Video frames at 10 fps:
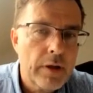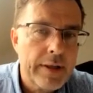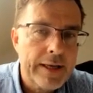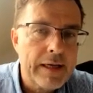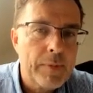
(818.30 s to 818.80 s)

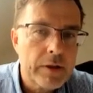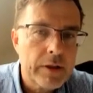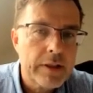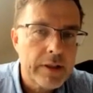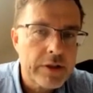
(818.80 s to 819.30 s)
think about
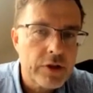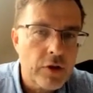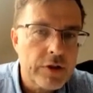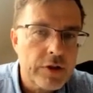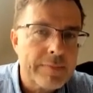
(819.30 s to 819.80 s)
it, that it's
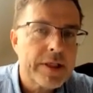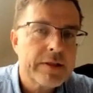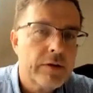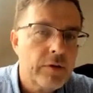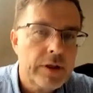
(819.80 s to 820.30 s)
not
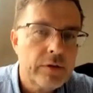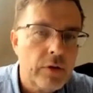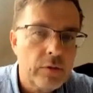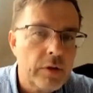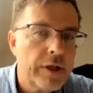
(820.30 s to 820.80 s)
something that you can
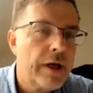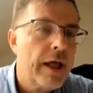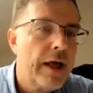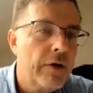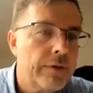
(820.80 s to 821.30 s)
totally
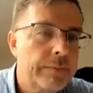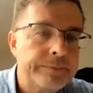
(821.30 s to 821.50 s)
rely on.